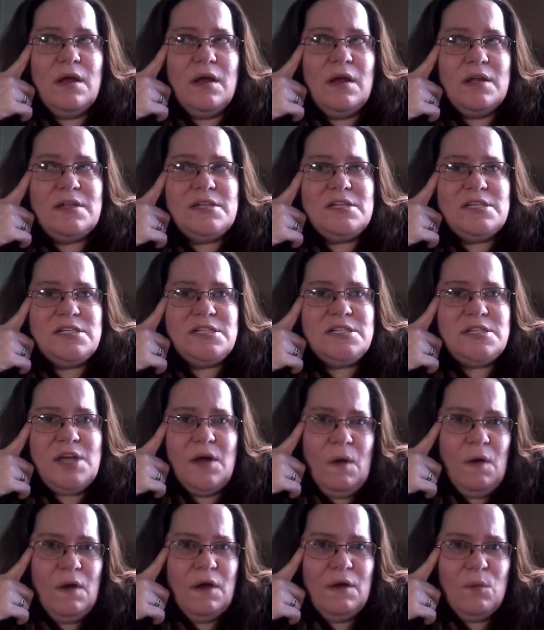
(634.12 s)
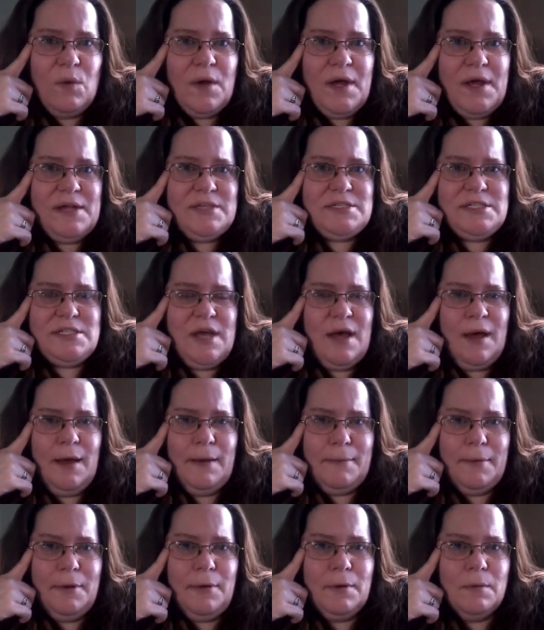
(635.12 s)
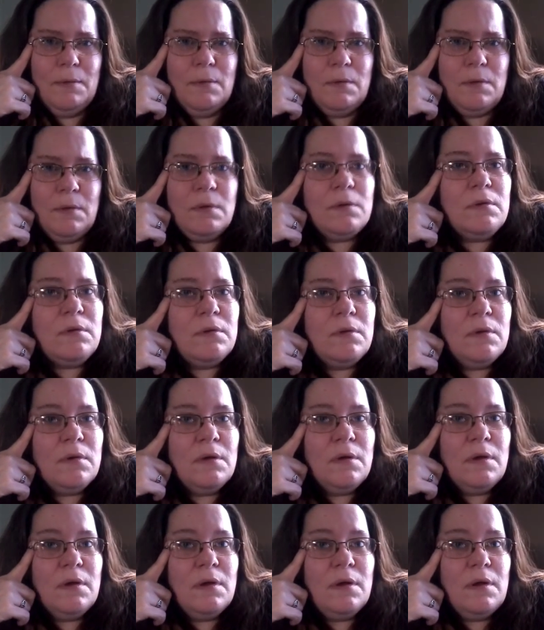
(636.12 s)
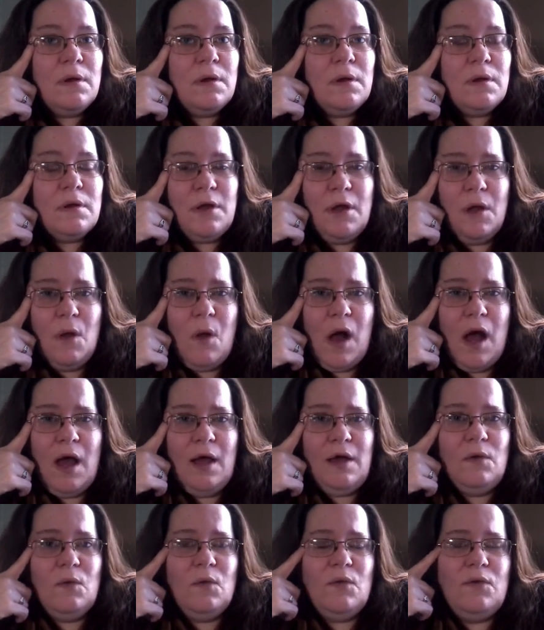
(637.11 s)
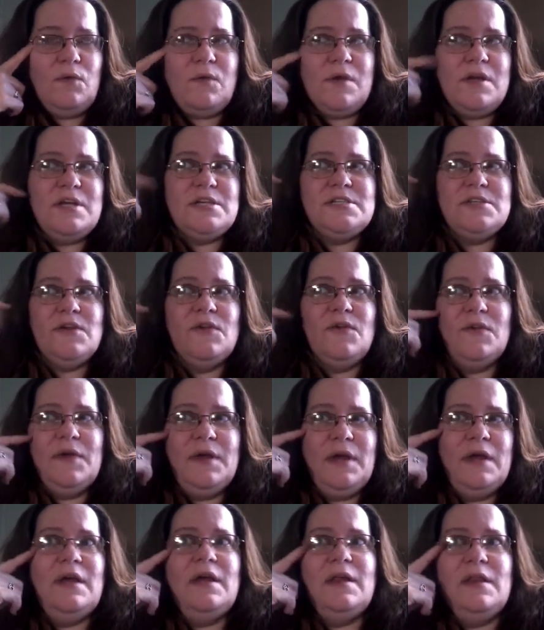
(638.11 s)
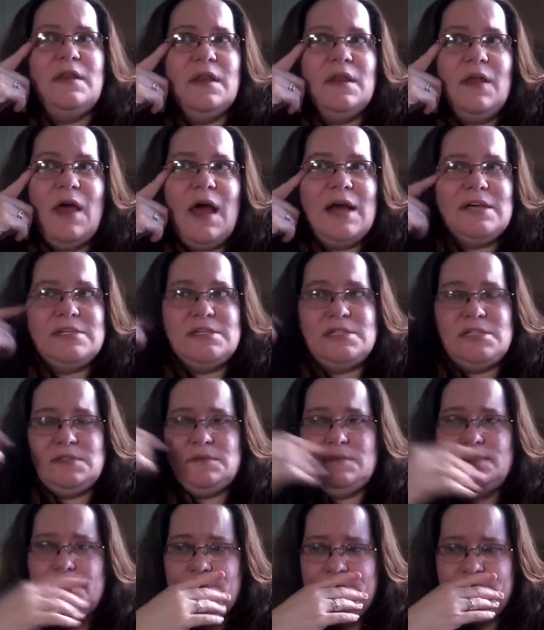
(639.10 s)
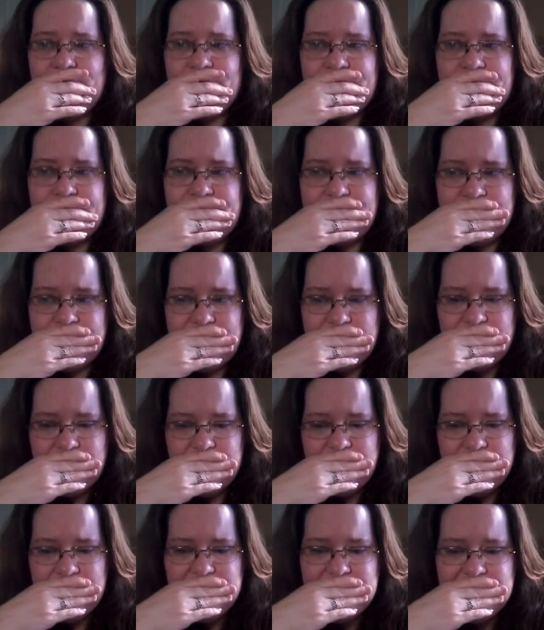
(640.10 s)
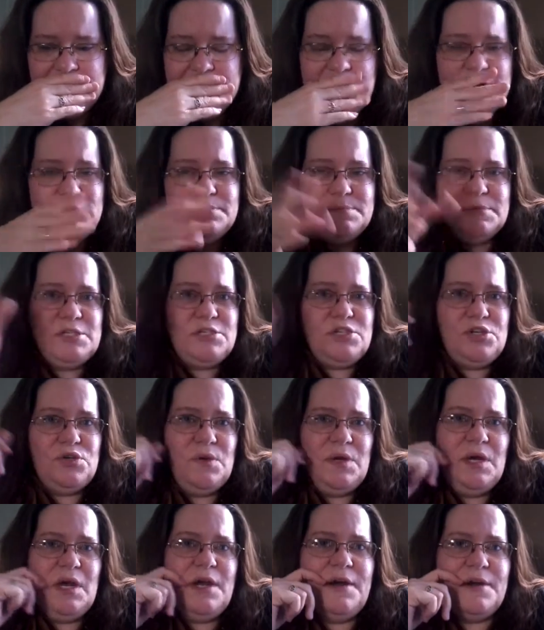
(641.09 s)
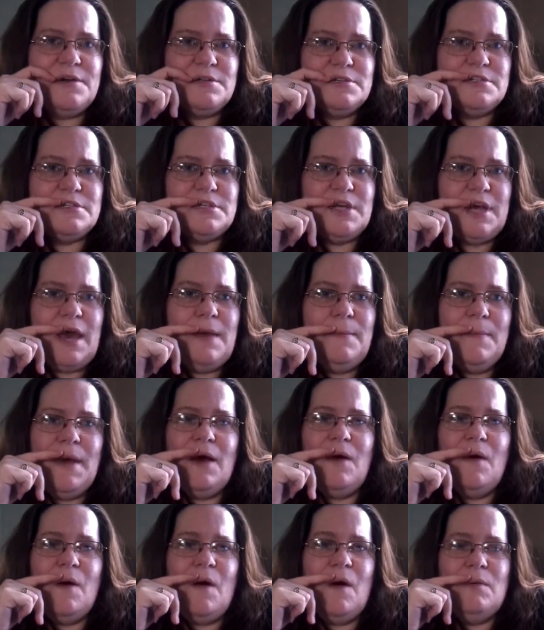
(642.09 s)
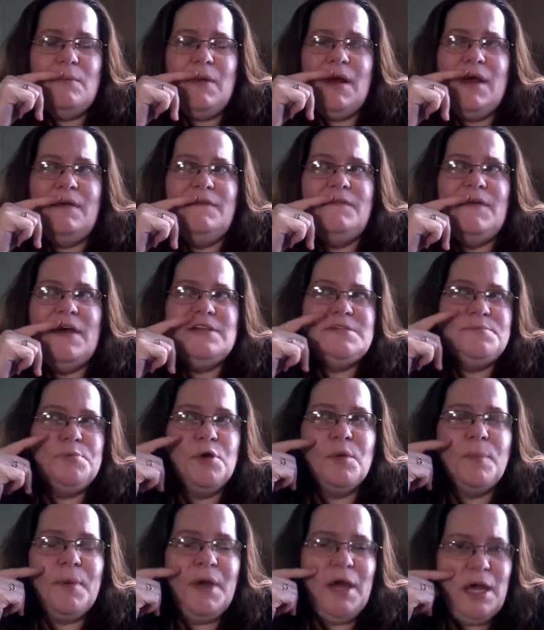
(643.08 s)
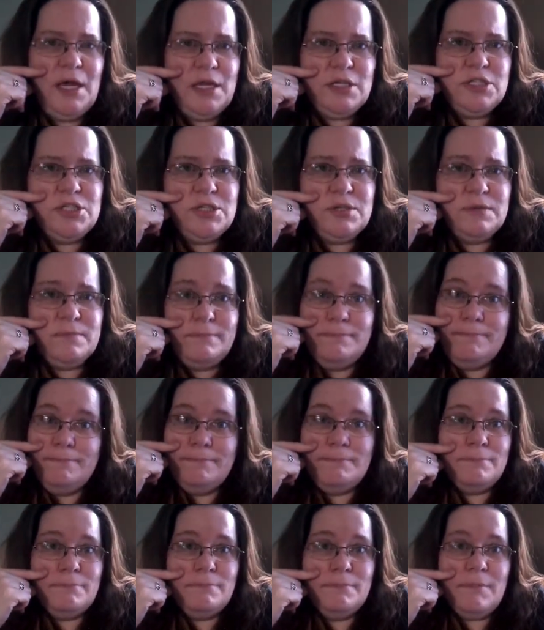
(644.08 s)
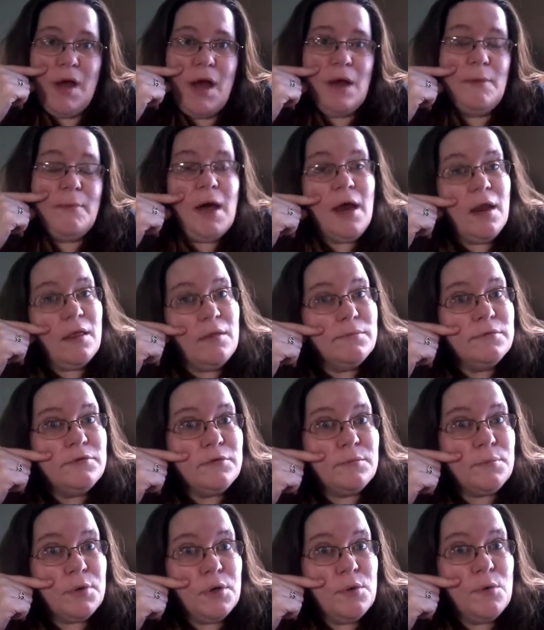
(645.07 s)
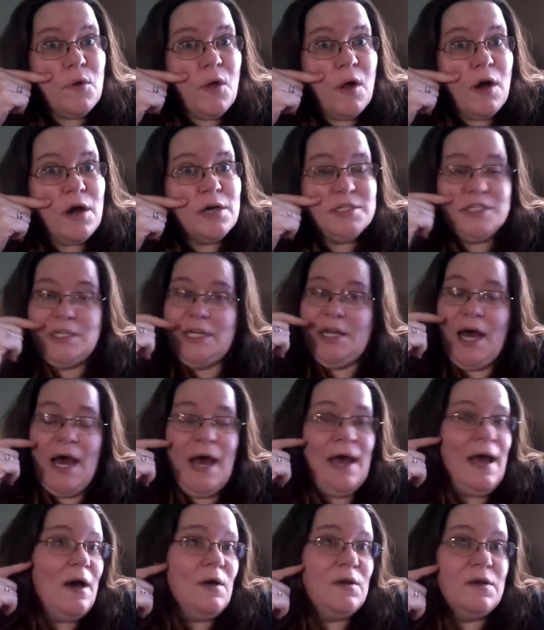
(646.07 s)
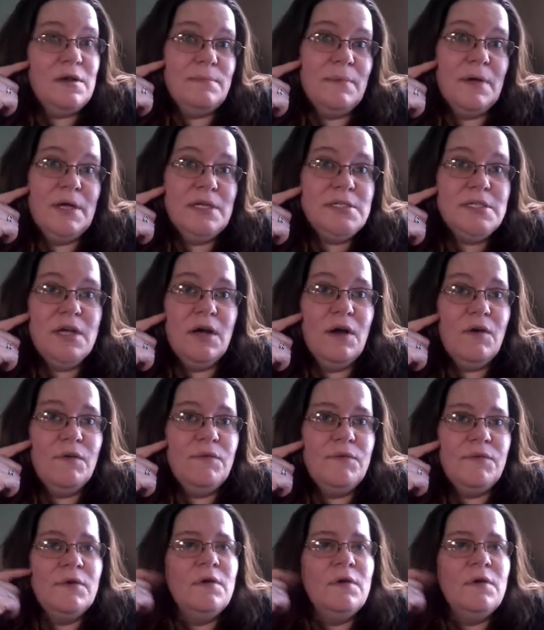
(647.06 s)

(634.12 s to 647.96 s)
it's still in ways taboo. You know, I only recently, the last, 2 years, came out on my Facebook page. I'm out of the broom closet. I outed myself.